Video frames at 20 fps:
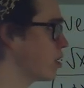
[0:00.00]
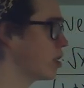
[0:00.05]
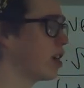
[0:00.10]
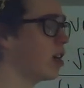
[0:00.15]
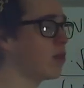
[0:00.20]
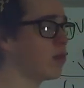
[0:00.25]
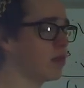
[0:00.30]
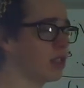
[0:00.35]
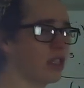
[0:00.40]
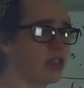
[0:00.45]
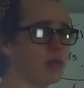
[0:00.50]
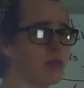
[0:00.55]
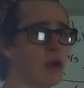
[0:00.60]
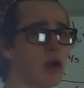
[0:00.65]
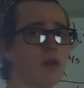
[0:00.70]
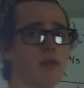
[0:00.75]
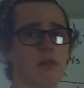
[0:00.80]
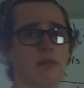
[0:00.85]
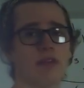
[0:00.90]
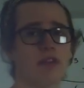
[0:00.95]
are done with this
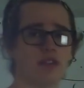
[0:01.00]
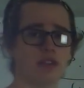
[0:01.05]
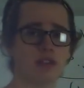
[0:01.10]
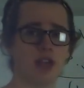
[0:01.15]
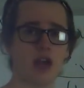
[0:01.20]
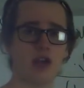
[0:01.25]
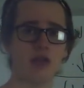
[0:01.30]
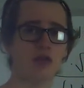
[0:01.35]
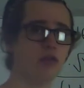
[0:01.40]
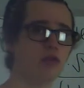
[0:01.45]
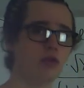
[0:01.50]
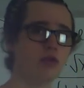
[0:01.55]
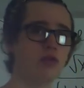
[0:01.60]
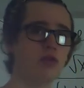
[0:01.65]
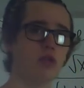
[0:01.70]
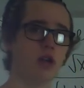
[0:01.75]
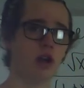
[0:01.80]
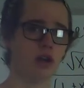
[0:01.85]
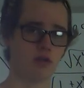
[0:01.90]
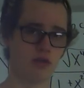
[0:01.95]
problem. This is how you do
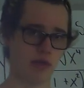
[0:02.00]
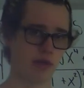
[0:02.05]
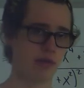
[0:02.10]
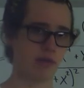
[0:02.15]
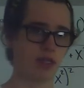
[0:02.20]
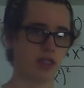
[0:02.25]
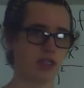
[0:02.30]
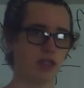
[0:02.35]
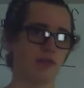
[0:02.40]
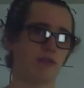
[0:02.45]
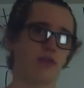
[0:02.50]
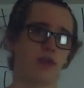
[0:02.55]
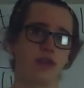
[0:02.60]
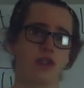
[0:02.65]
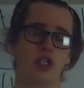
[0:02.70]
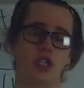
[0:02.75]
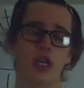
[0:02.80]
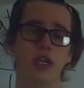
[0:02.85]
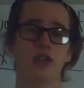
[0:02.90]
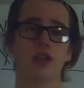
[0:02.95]
logarithmic
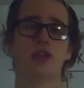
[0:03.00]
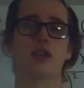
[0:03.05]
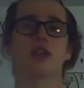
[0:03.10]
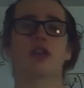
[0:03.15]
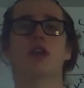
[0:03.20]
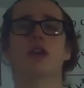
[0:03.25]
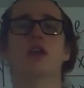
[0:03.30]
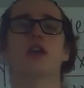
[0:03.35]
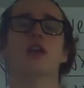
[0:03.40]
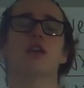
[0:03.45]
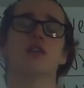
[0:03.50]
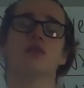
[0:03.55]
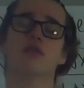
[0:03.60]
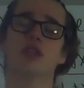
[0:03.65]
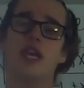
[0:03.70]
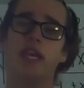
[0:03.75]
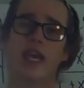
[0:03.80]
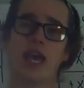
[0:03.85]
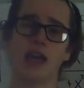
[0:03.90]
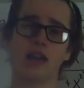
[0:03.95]
differentiation. You
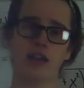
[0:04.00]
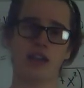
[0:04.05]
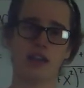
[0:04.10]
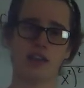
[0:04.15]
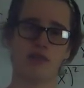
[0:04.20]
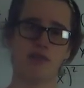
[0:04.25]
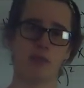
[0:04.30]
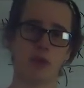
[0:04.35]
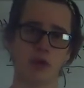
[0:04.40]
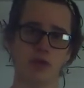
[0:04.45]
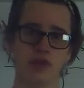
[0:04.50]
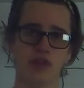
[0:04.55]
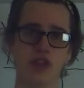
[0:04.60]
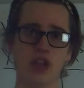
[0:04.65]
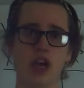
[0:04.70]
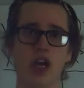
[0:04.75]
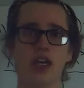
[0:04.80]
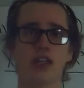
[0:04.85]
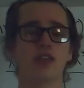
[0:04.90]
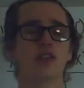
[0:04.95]
take ln of both
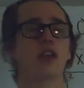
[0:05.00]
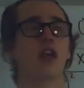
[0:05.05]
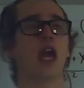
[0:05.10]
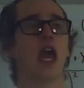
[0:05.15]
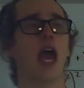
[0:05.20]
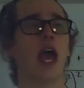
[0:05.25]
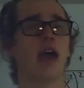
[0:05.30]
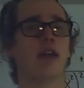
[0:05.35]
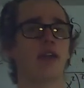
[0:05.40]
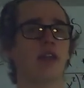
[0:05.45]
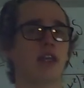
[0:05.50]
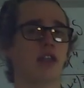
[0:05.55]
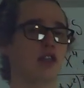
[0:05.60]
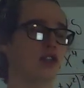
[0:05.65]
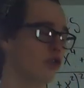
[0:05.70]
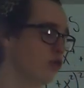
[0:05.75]
sides, and then